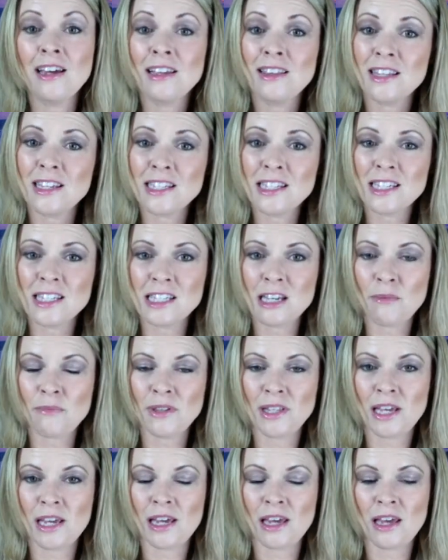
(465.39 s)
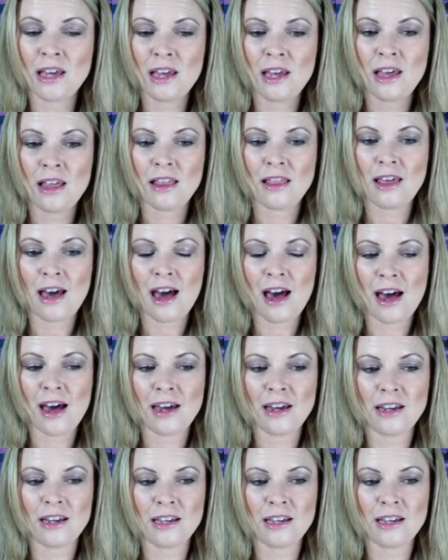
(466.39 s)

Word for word: This is something that